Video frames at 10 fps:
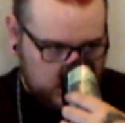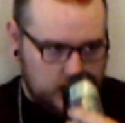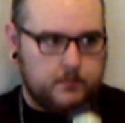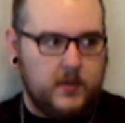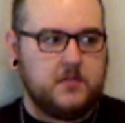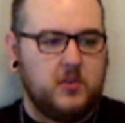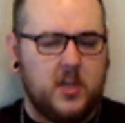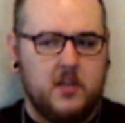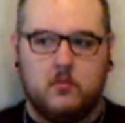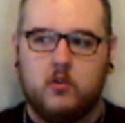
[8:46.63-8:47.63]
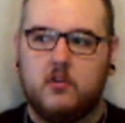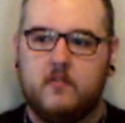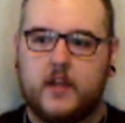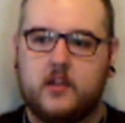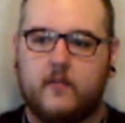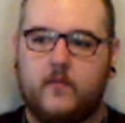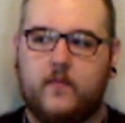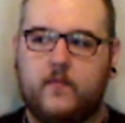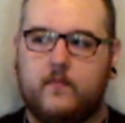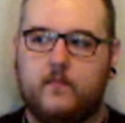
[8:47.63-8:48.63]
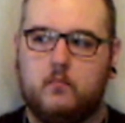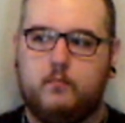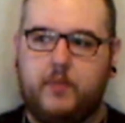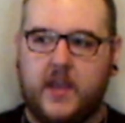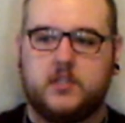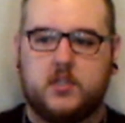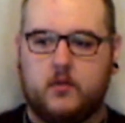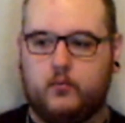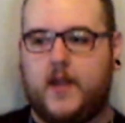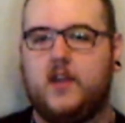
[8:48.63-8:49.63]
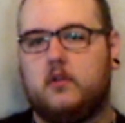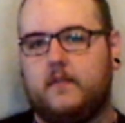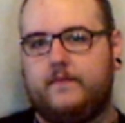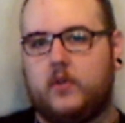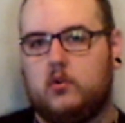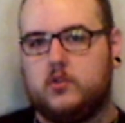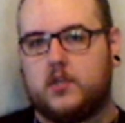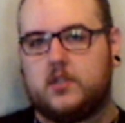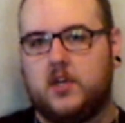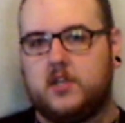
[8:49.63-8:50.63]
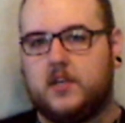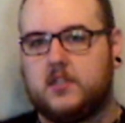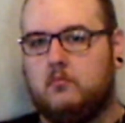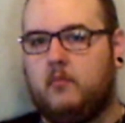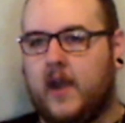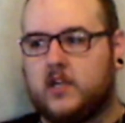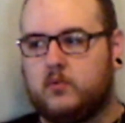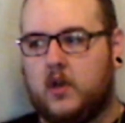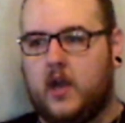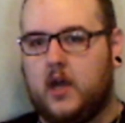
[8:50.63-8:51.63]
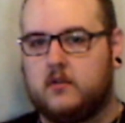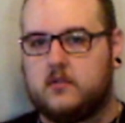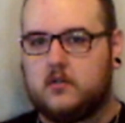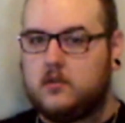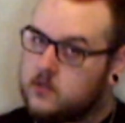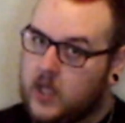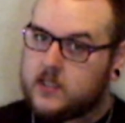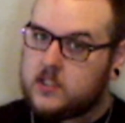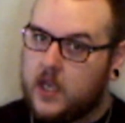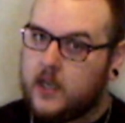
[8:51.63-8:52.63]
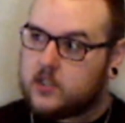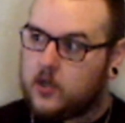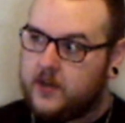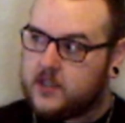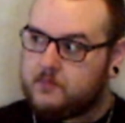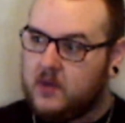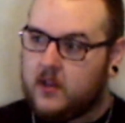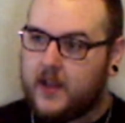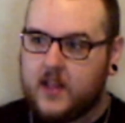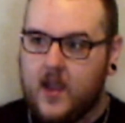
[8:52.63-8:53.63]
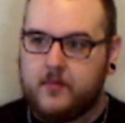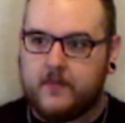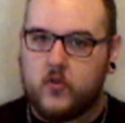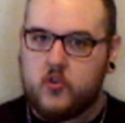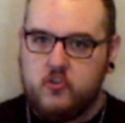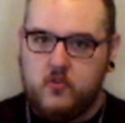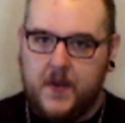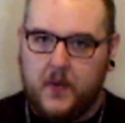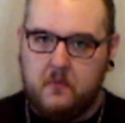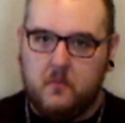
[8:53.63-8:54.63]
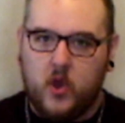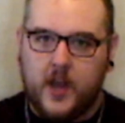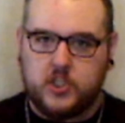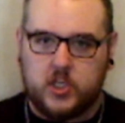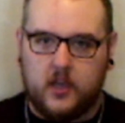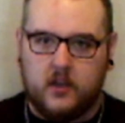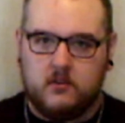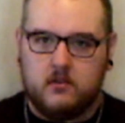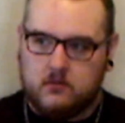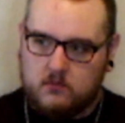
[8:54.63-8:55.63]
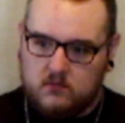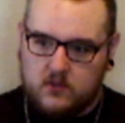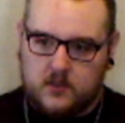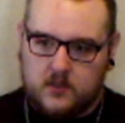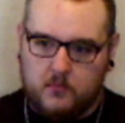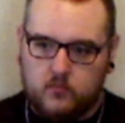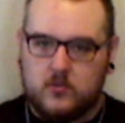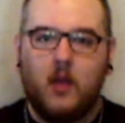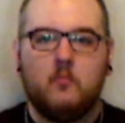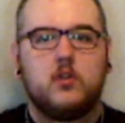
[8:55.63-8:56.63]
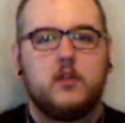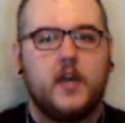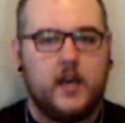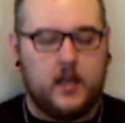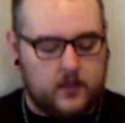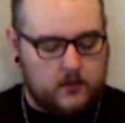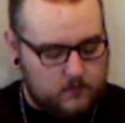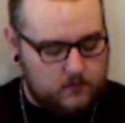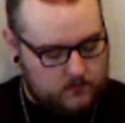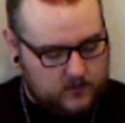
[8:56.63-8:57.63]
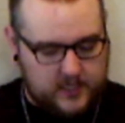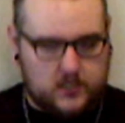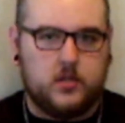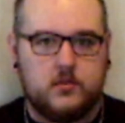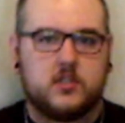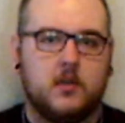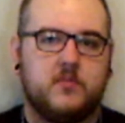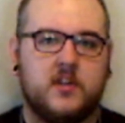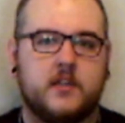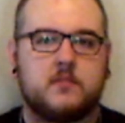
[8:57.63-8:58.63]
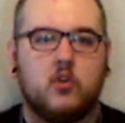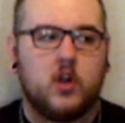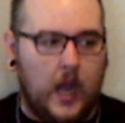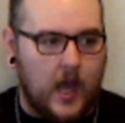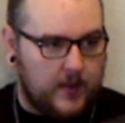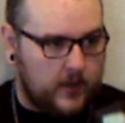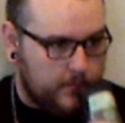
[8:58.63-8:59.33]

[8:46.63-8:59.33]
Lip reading: Makes me think more of like the basic regular Folgers than it does the Maxwell House. I'm not saying it's going to smell like that, but for you at home watching, I'm relating it to something that's more common.